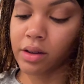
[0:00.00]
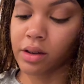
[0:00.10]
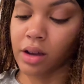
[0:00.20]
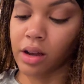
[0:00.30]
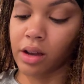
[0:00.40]

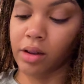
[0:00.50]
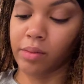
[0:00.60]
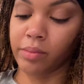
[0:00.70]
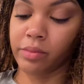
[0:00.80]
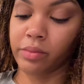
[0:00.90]

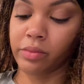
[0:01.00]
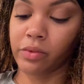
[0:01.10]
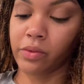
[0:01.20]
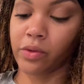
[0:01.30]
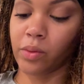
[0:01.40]
um,
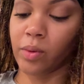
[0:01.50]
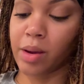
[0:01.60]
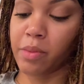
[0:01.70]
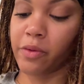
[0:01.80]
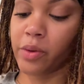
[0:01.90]
for right
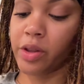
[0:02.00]
before the